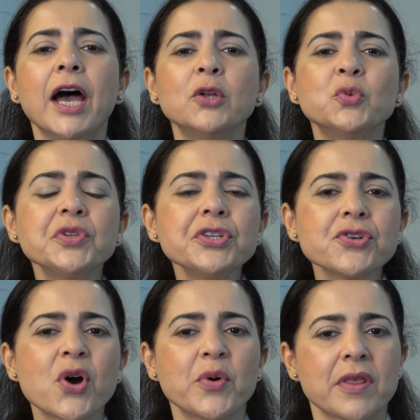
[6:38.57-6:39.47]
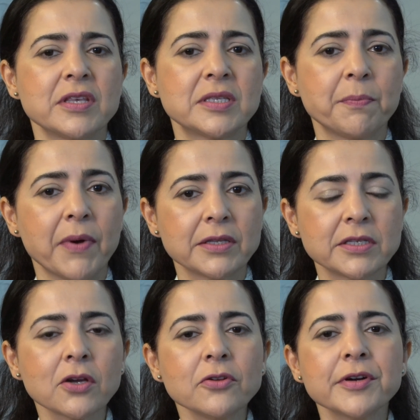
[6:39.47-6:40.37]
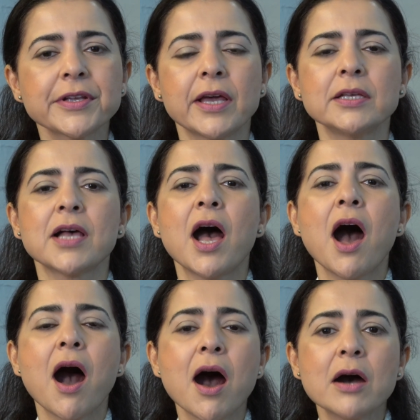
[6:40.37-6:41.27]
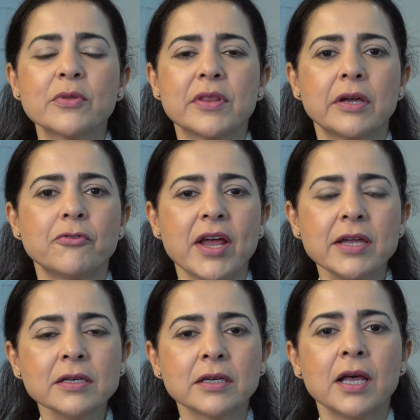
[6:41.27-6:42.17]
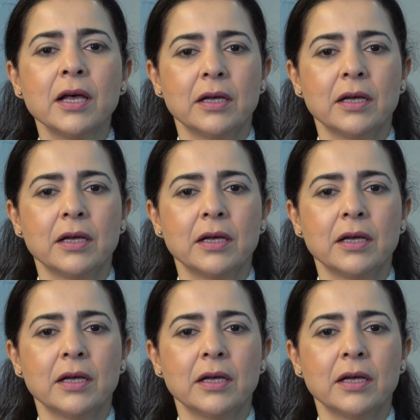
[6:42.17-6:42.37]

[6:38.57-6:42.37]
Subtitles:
and we show in this particular case how the grain